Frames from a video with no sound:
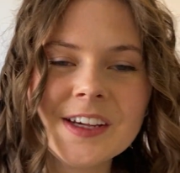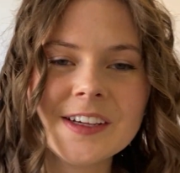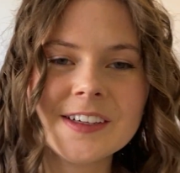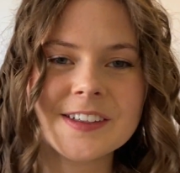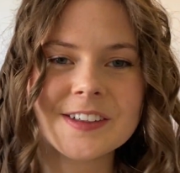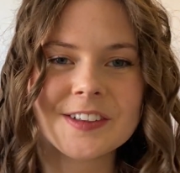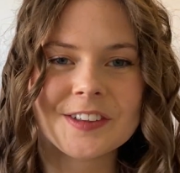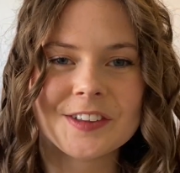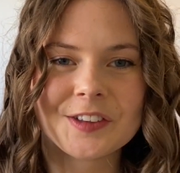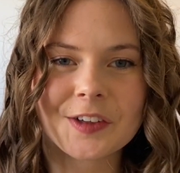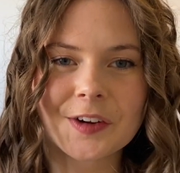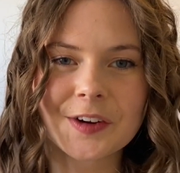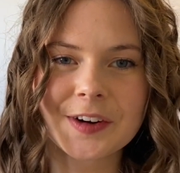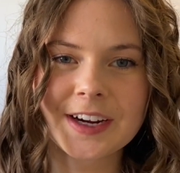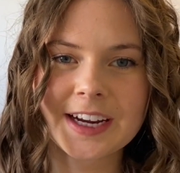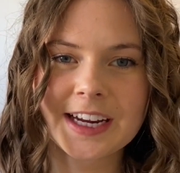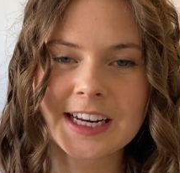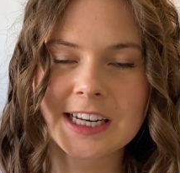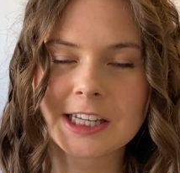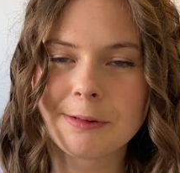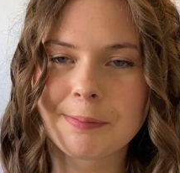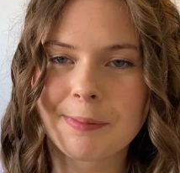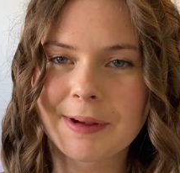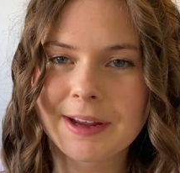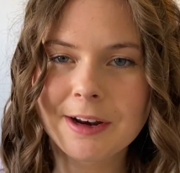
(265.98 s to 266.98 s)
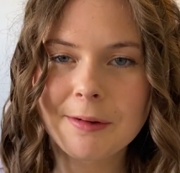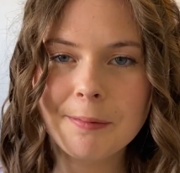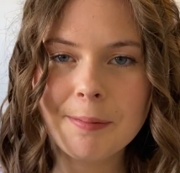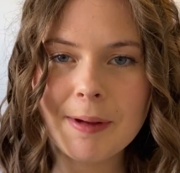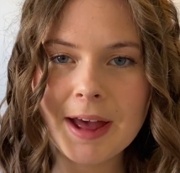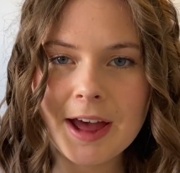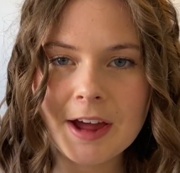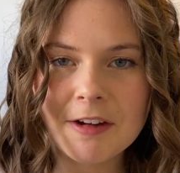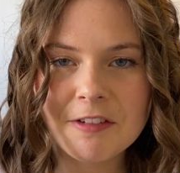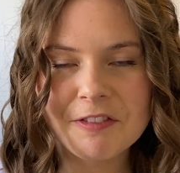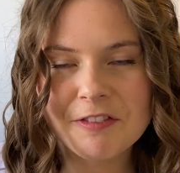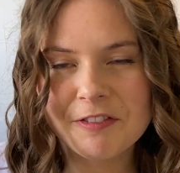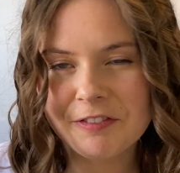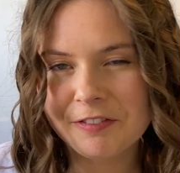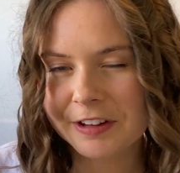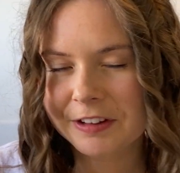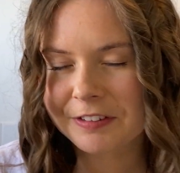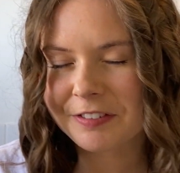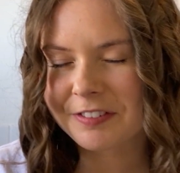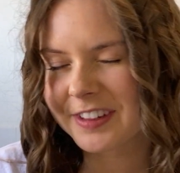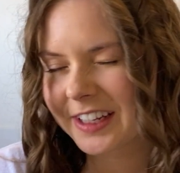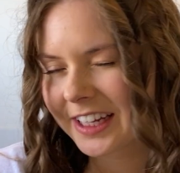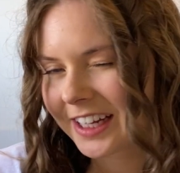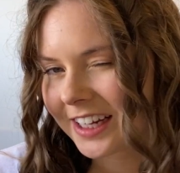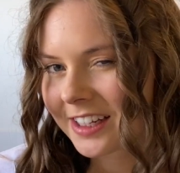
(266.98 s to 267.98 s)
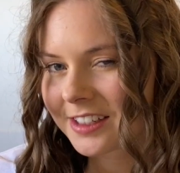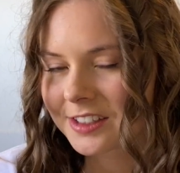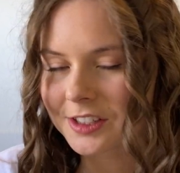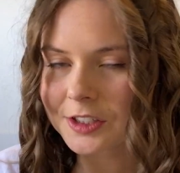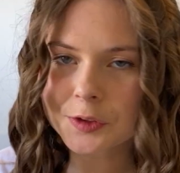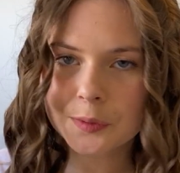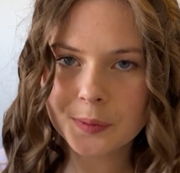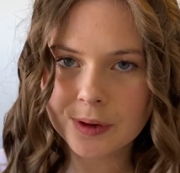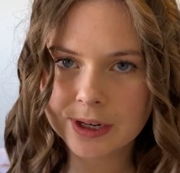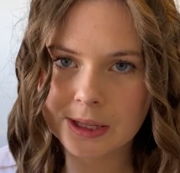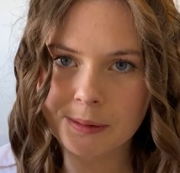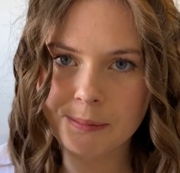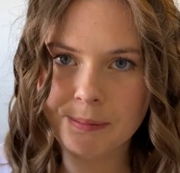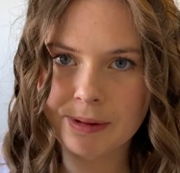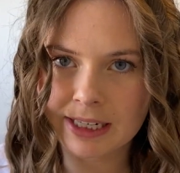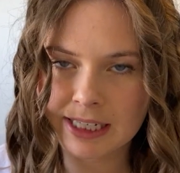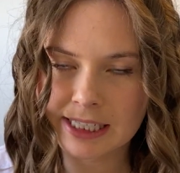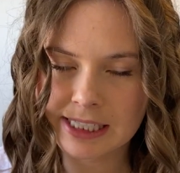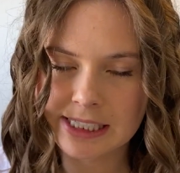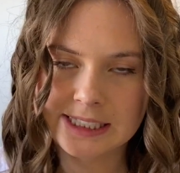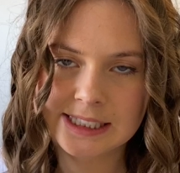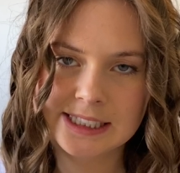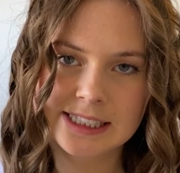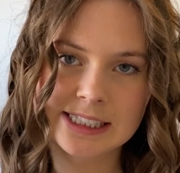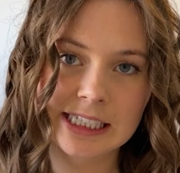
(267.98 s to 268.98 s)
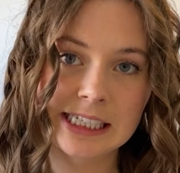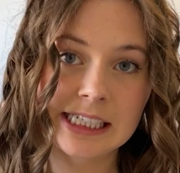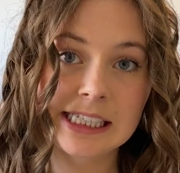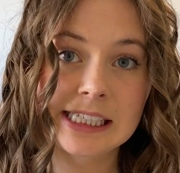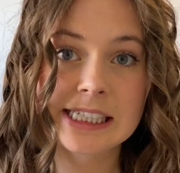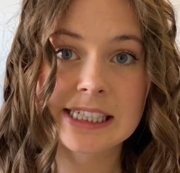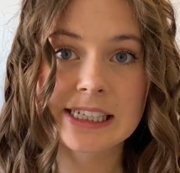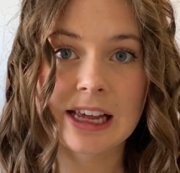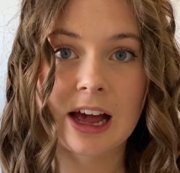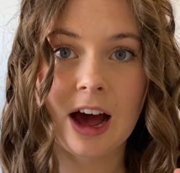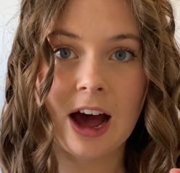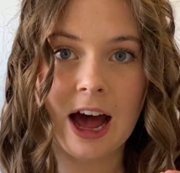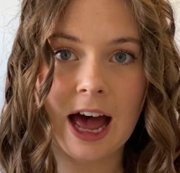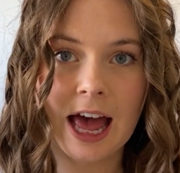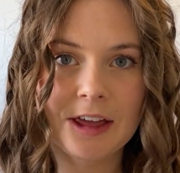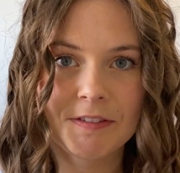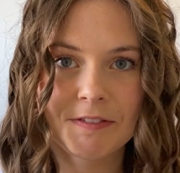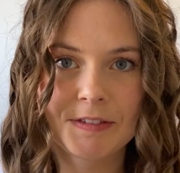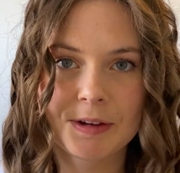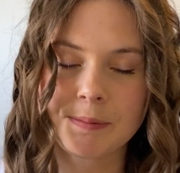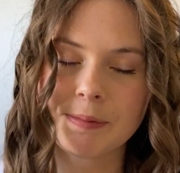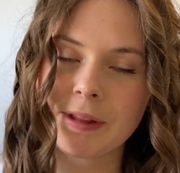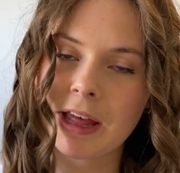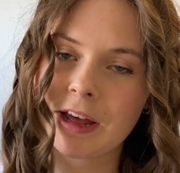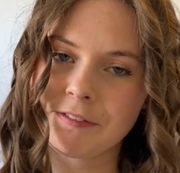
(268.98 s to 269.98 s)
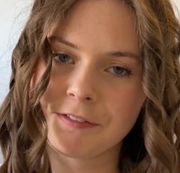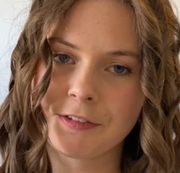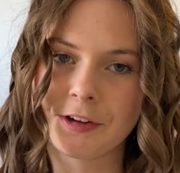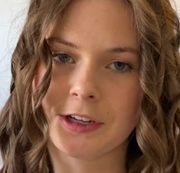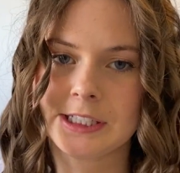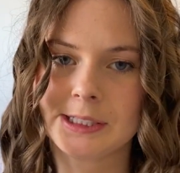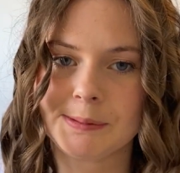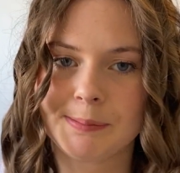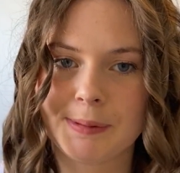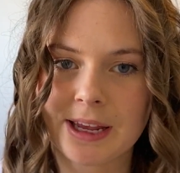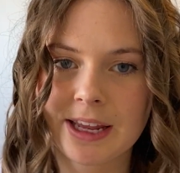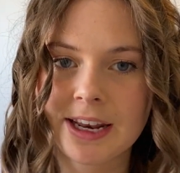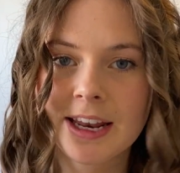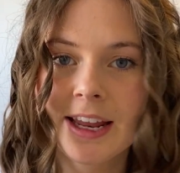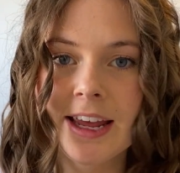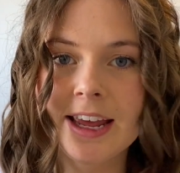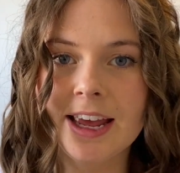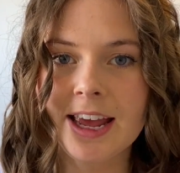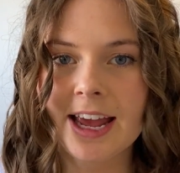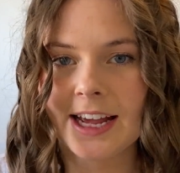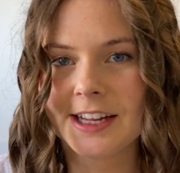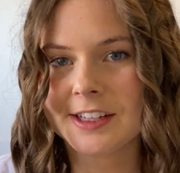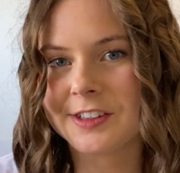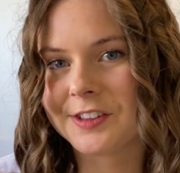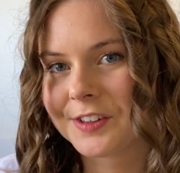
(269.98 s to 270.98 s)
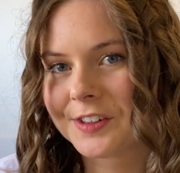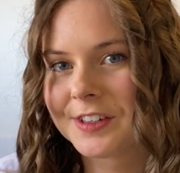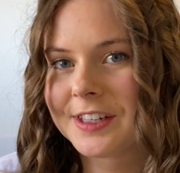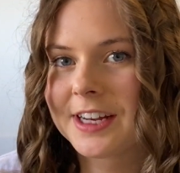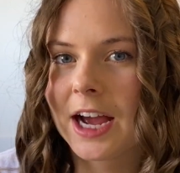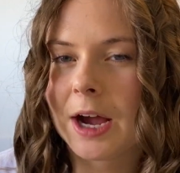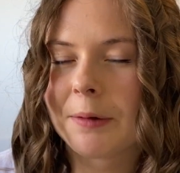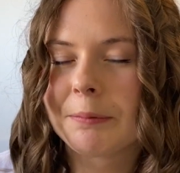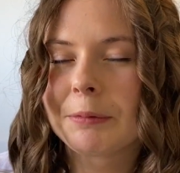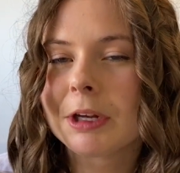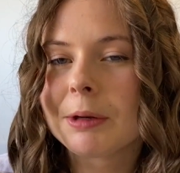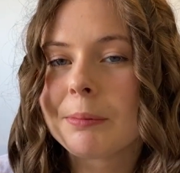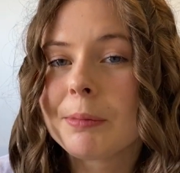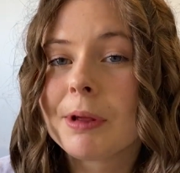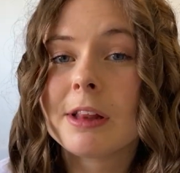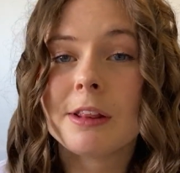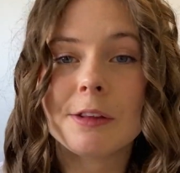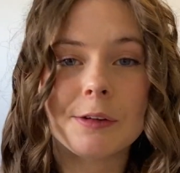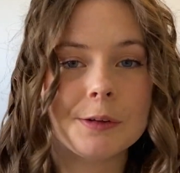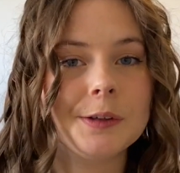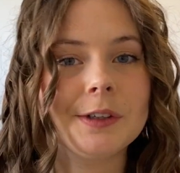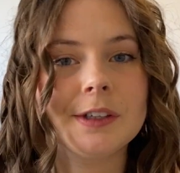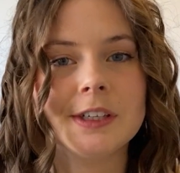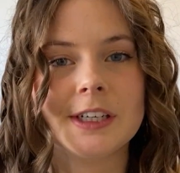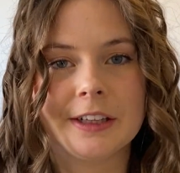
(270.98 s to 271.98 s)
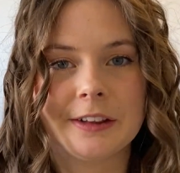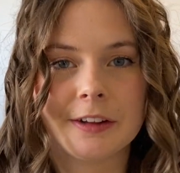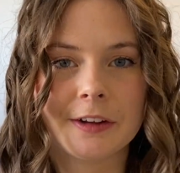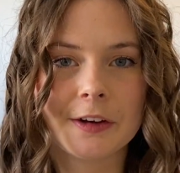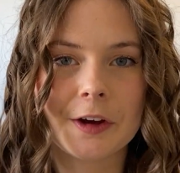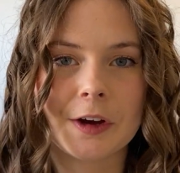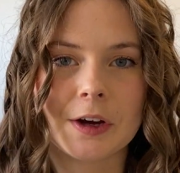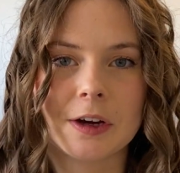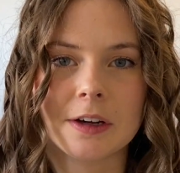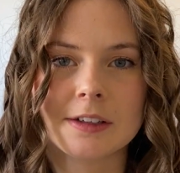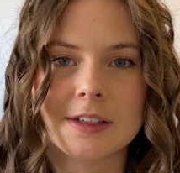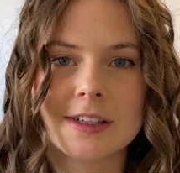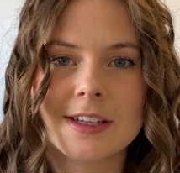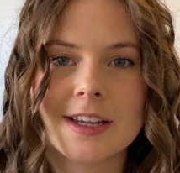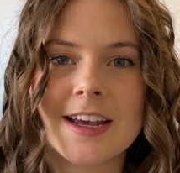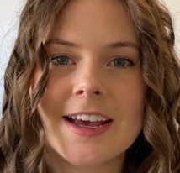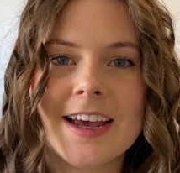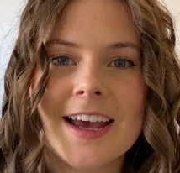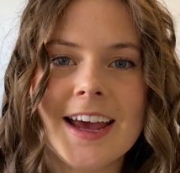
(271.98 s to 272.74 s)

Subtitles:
So it has been about 15 to 20 minutes since I filmed that first bit, and so now I'm going to be loosening the curls.